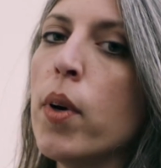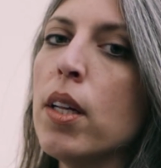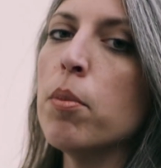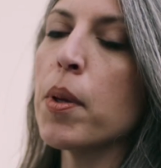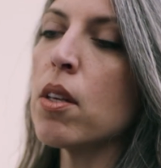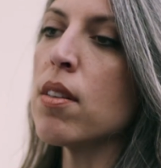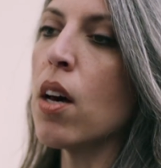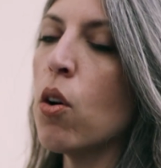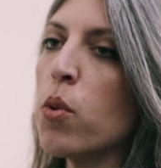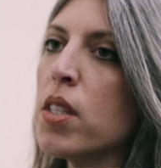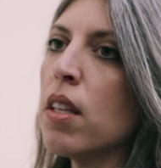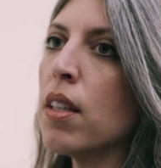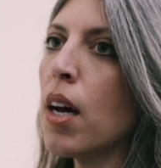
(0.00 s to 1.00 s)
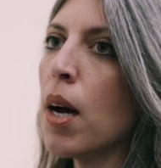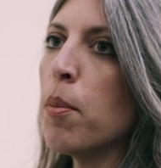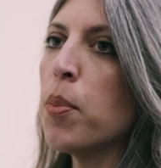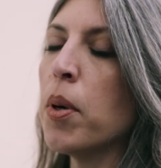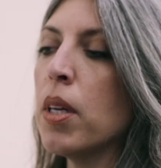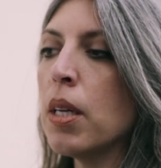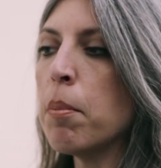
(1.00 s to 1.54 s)
wheel, because I always end up
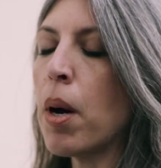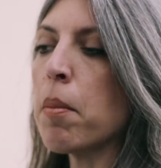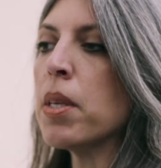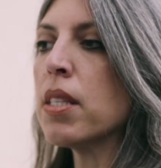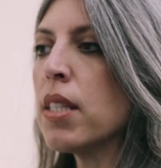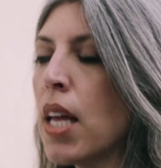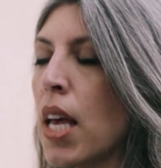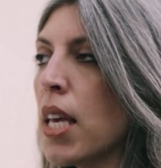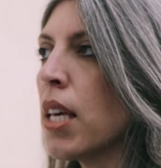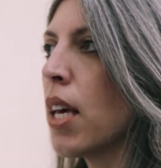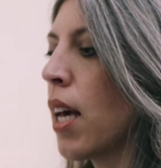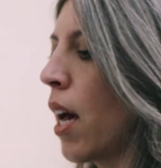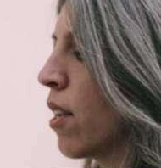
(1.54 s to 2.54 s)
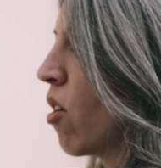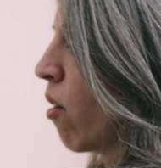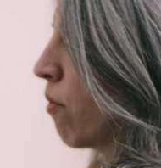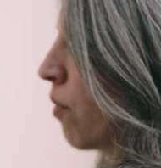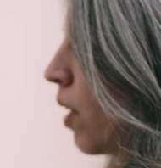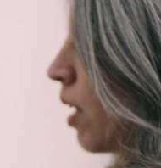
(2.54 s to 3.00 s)
by mistake kind of